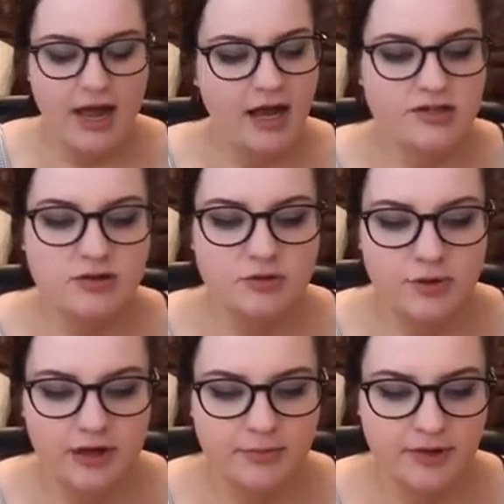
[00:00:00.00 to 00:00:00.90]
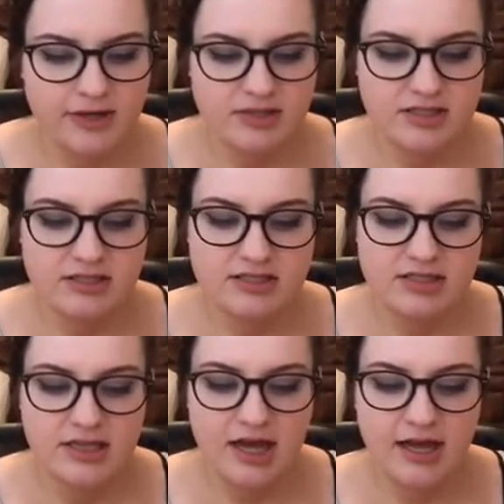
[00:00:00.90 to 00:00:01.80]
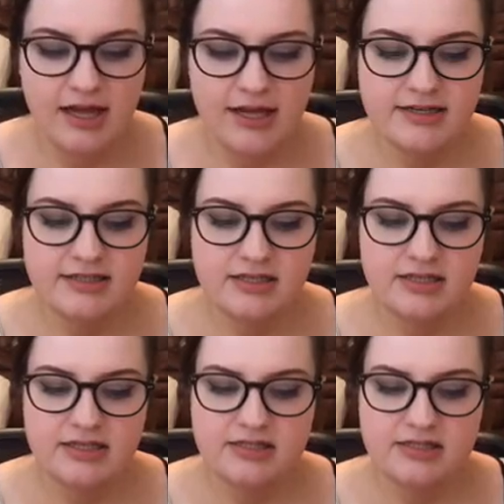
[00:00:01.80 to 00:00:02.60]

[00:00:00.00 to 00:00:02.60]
I don't know how to pronounce this C-I-A-T-E